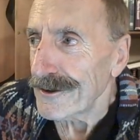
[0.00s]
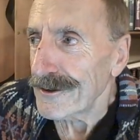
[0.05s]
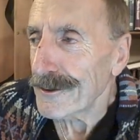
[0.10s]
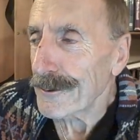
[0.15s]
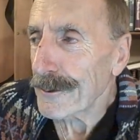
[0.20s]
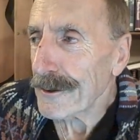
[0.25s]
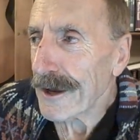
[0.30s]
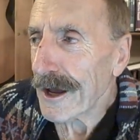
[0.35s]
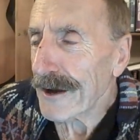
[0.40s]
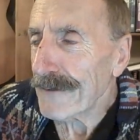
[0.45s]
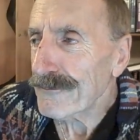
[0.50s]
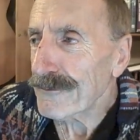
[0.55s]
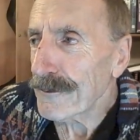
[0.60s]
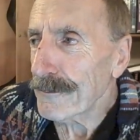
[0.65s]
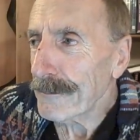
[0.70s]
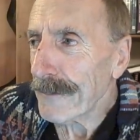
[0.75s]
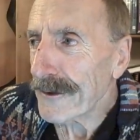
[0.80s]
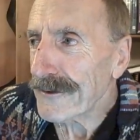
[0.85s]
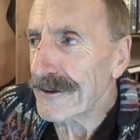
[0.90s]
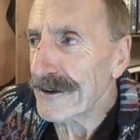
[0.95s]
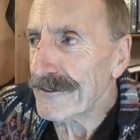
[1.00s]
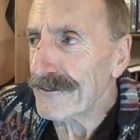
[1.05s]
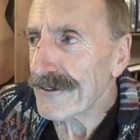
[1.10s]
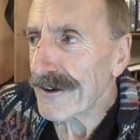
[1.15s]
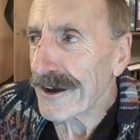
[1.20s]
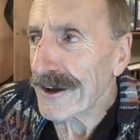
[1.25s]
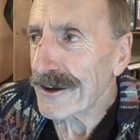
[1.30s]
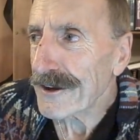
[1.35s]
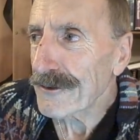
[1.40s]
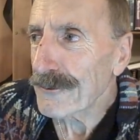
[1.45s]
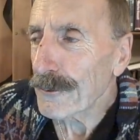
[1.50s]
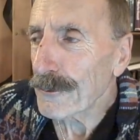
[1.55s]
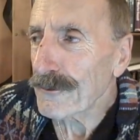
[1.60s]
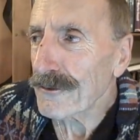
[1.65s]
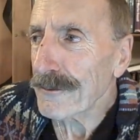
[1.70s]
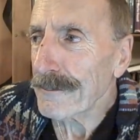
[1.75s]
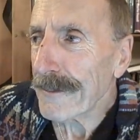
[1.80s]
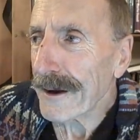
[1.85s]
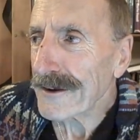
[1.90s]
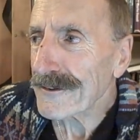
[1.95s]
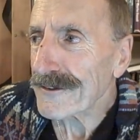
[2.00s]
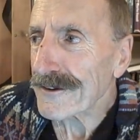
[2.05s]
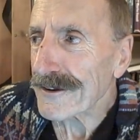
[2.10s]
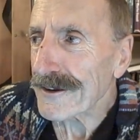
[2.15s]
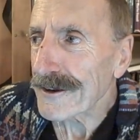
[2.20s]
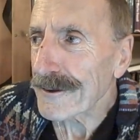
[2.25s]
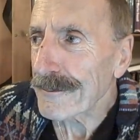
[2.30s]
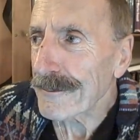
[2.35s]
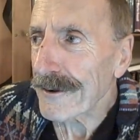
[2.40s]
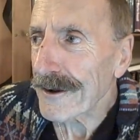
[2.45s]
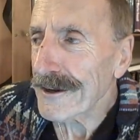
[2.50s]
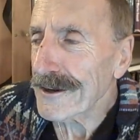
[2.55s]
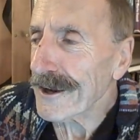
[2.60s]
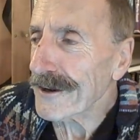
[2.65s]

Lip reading: you will have the money taken automatically by